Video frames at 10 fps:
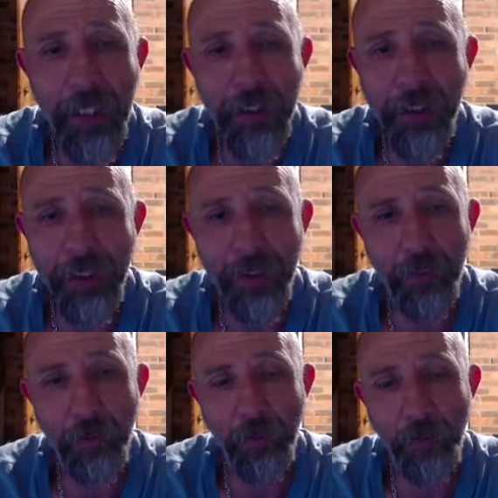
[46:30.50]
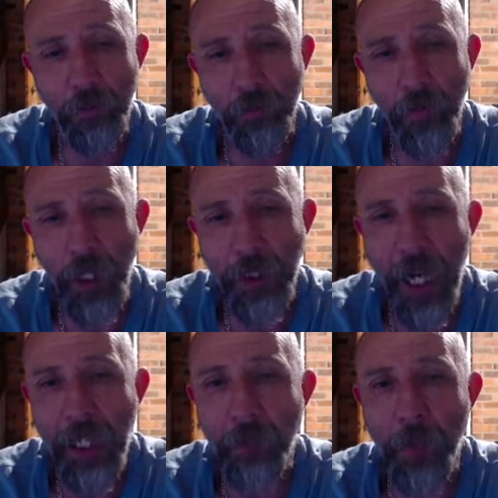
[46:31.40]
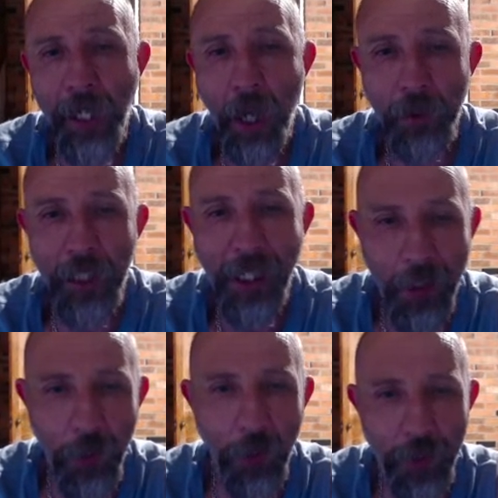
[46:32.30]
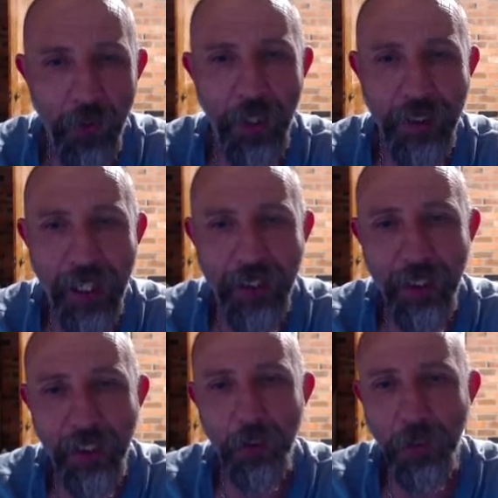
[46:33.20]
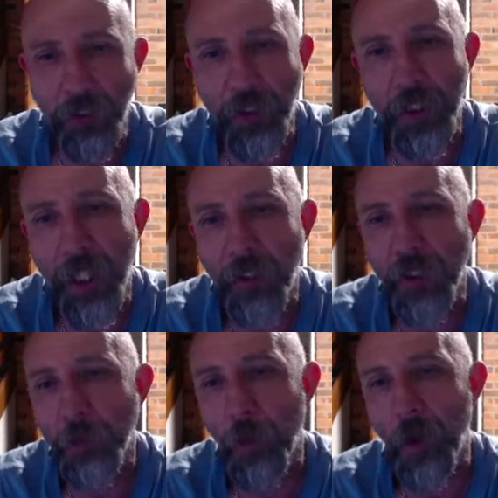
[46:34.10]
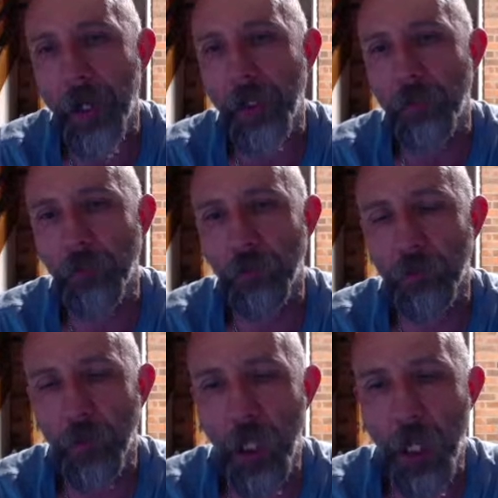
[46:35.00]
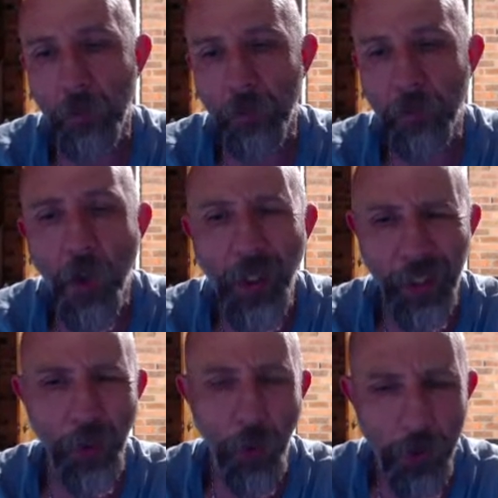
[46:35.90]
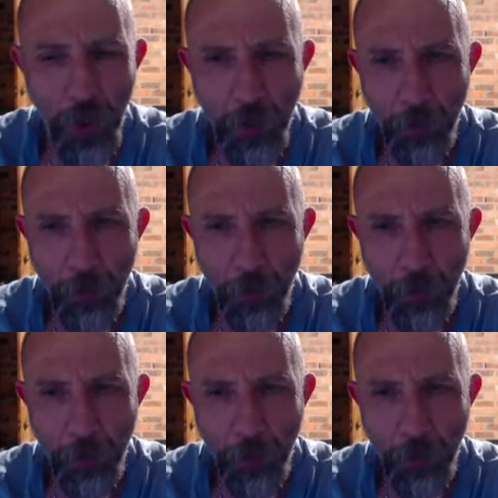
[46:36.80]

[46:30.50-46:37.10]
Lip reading: is just an attacker being able to gain unauthorized access to restricted areas by following an authorized